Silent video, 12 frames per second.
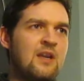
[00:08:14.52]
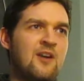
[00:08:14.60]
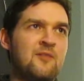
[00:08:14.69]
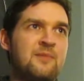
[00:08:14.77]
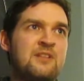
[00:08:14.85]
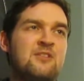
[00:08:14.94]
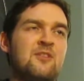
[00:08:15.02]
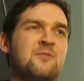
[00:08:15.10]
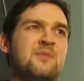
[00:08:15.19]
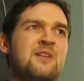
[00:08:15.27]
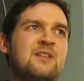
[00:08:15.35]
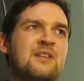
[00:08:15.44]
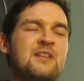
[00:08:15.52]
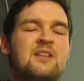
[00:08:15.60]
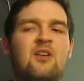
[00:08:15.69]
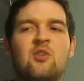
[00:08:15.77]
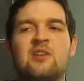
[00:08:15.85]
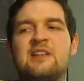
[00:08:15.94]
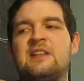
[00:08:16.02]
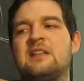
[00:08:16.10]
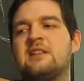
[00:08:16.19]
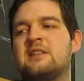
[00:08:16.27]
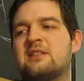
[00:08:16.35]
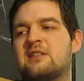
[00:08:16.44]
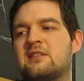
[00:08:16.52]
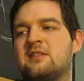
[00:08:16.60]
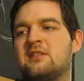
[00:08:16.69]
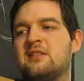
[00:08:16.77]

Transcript: I've been told by colleagues,